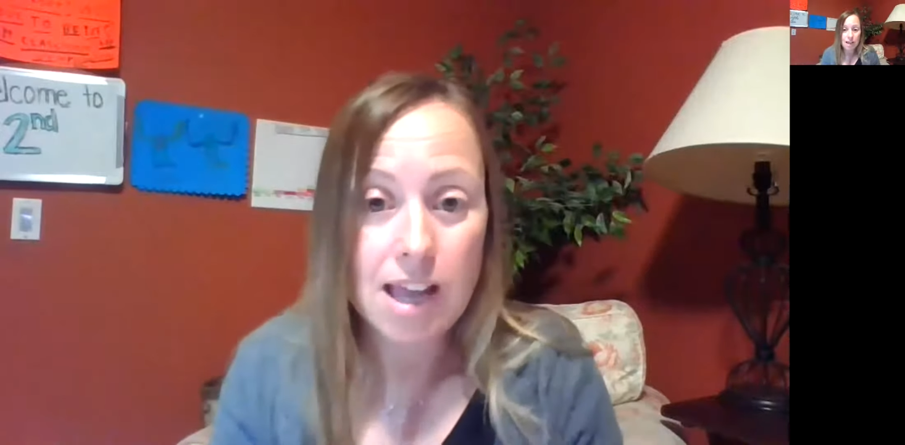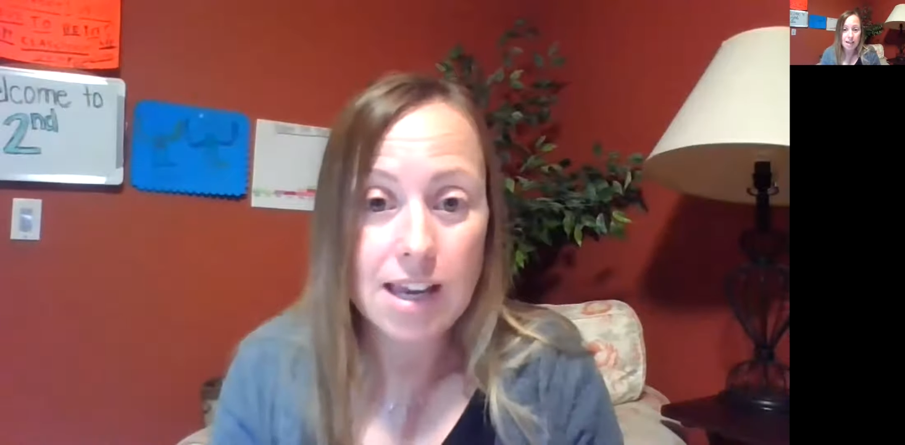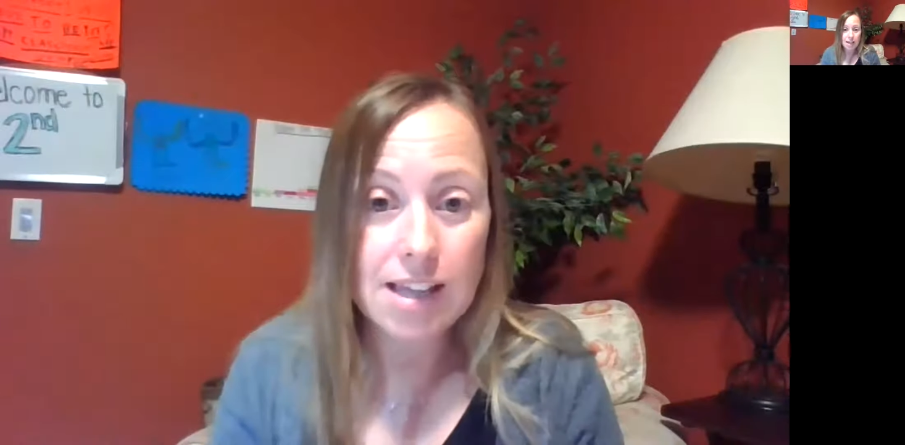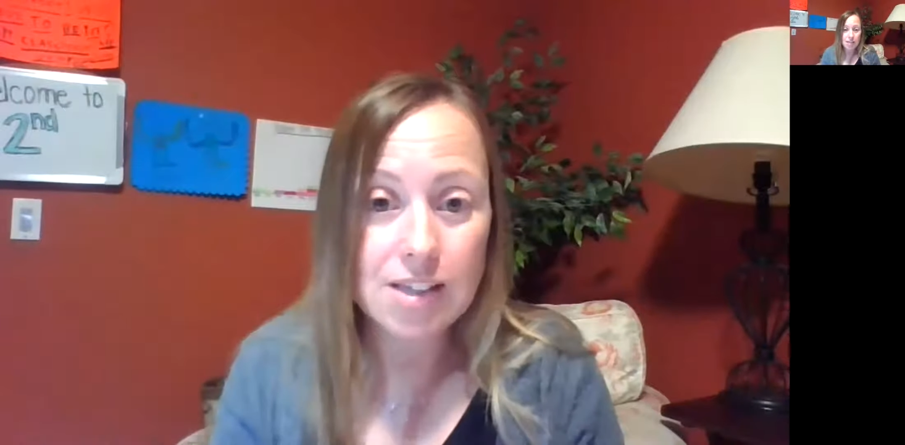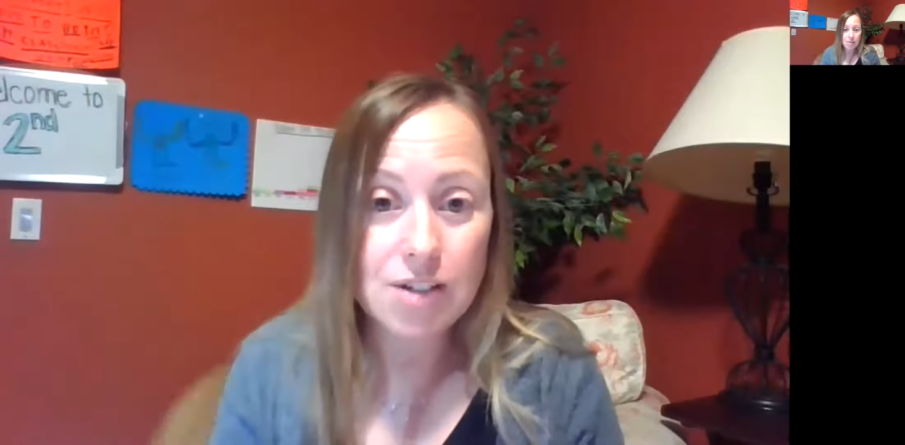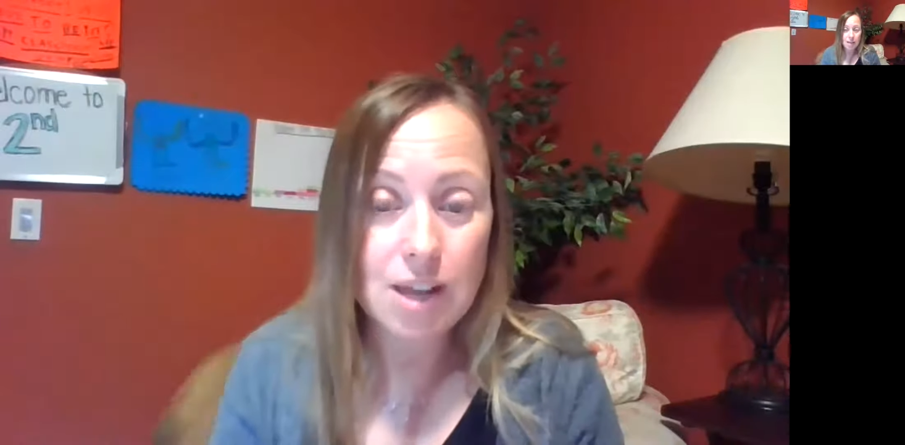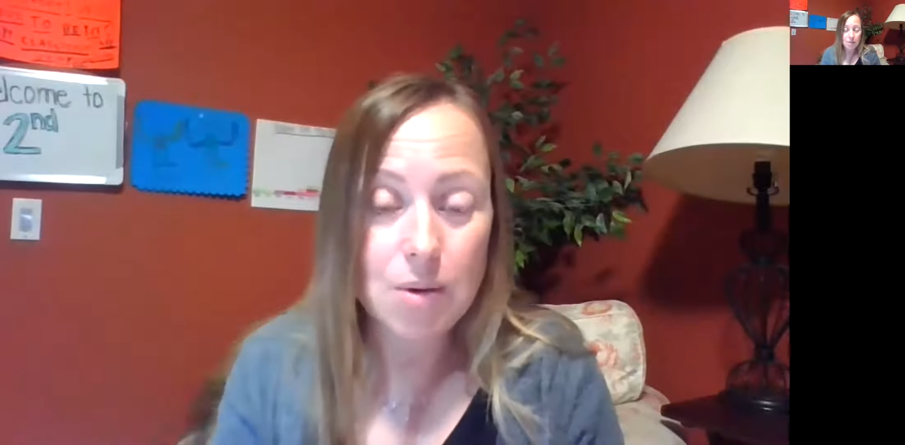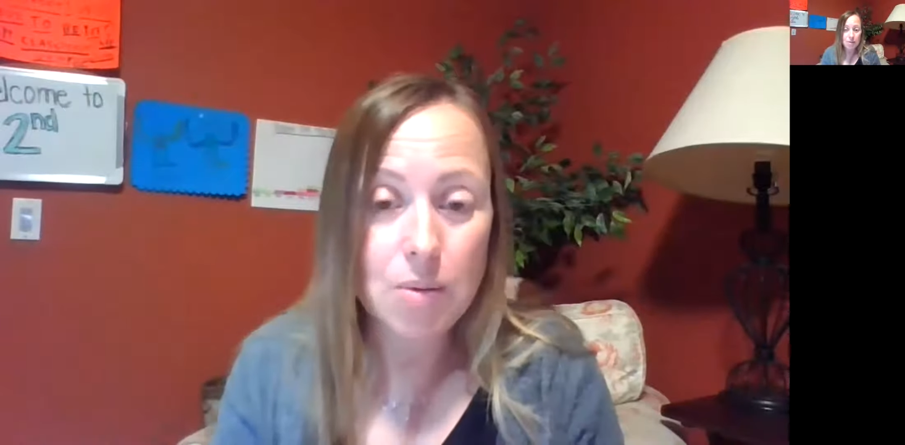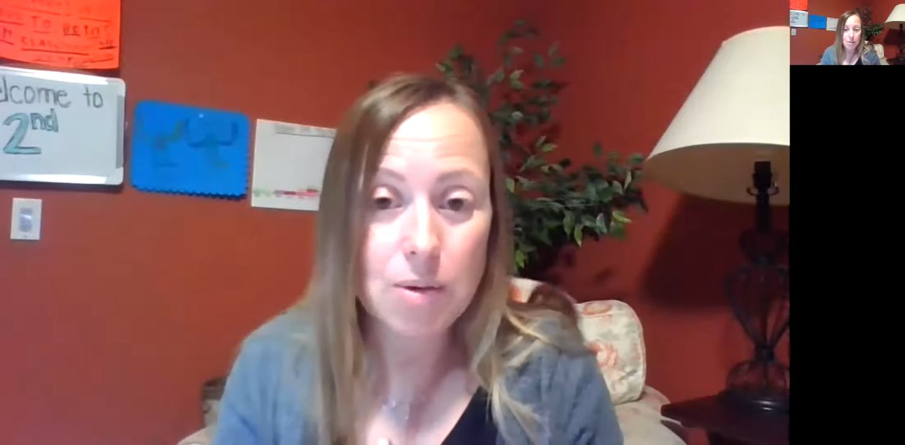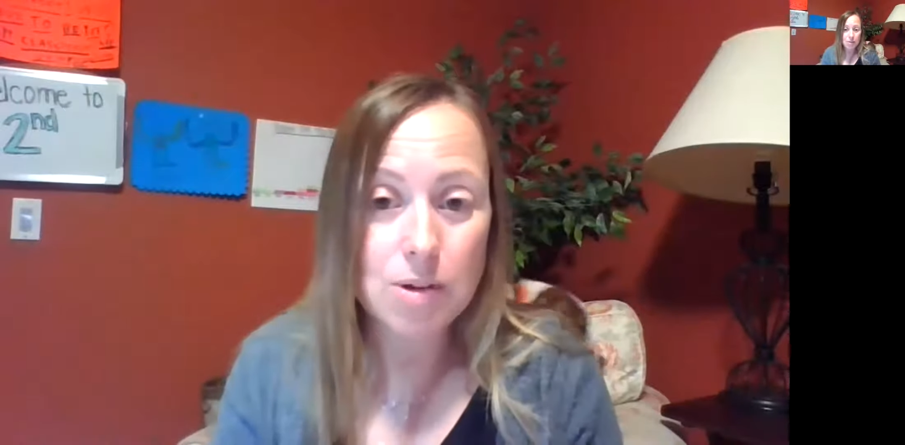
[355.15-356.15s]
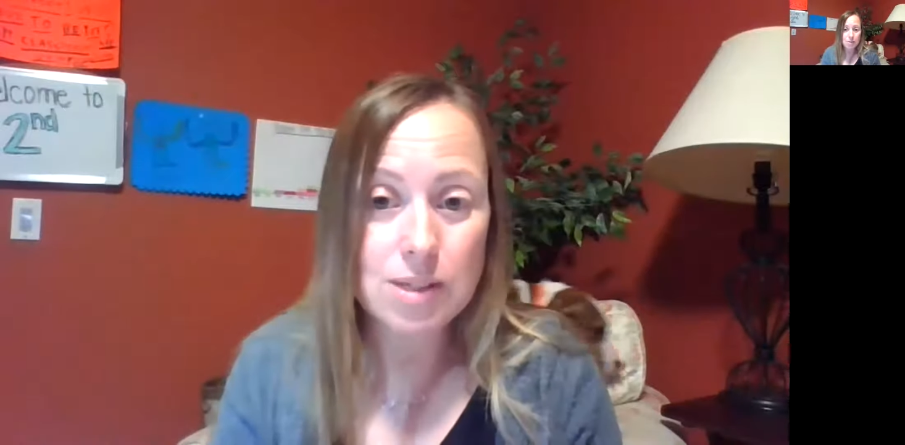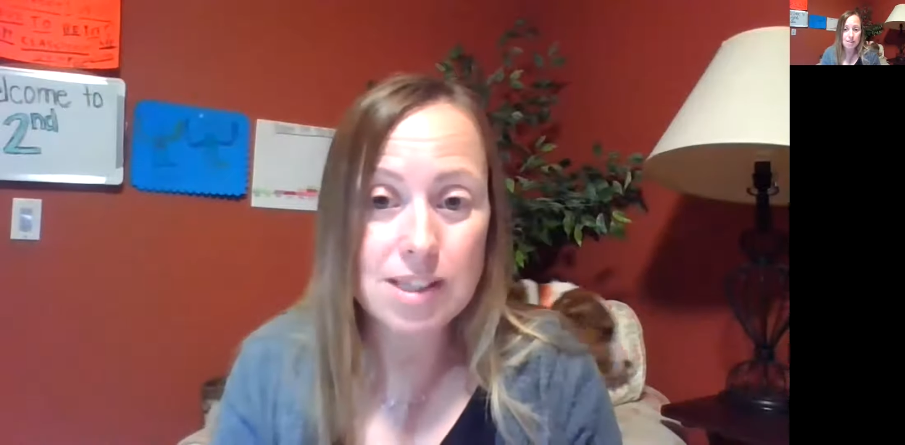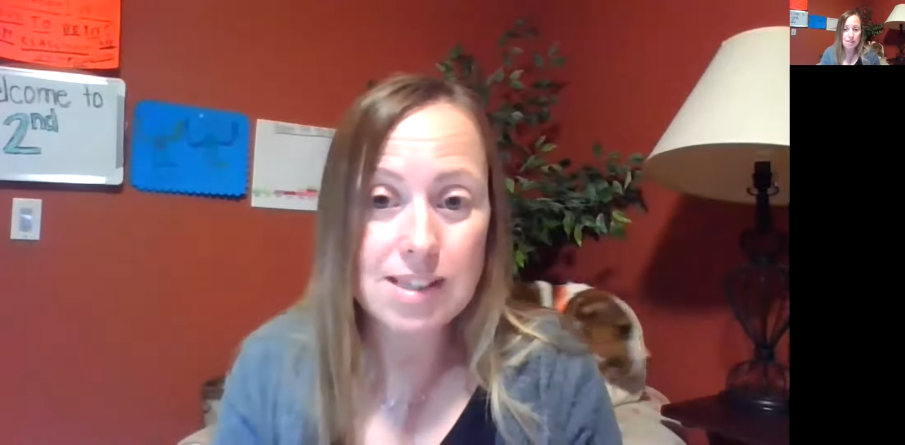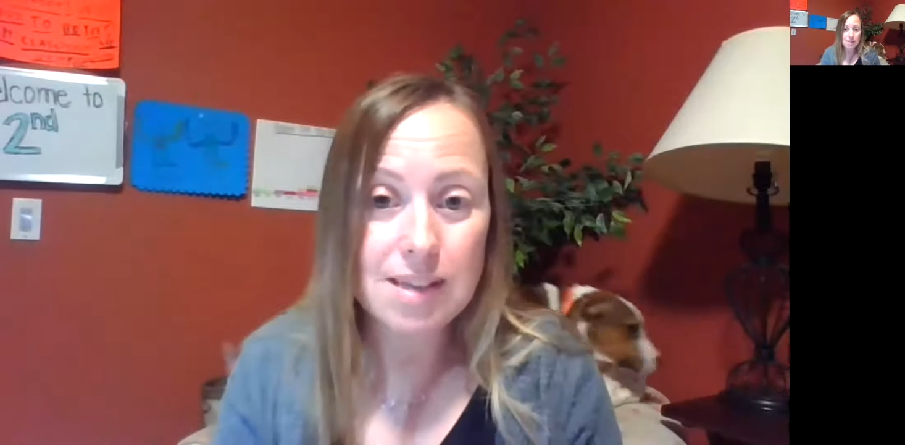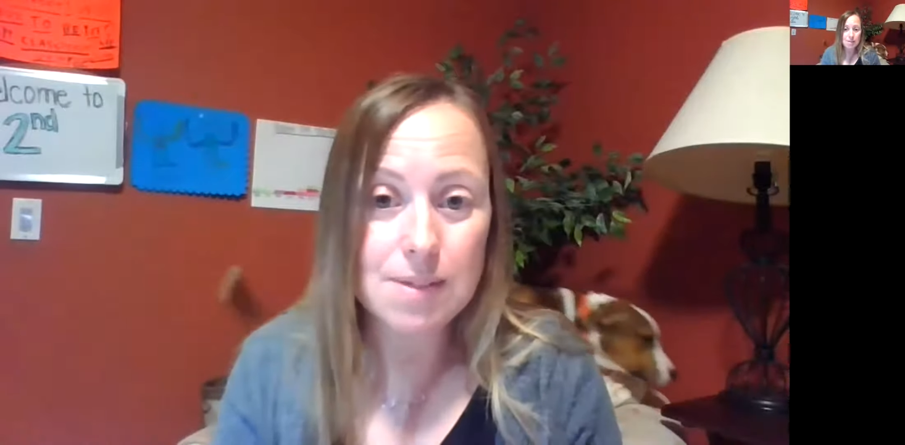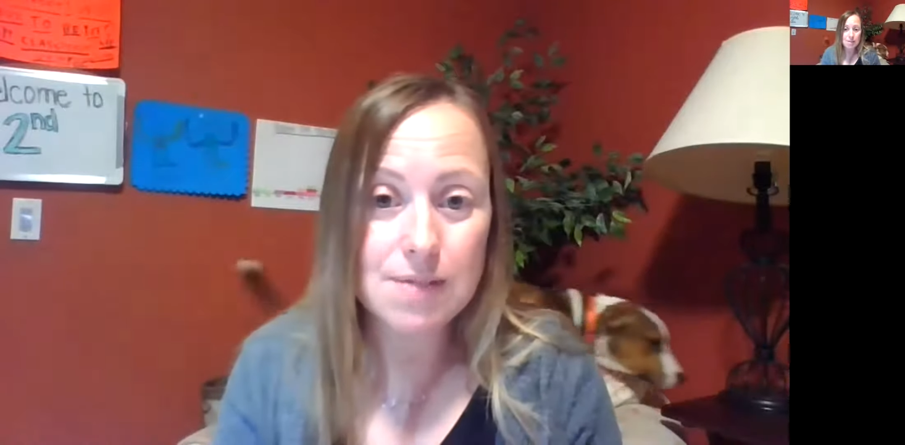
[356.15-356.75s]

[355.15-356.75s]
yesterday when we were doing the sums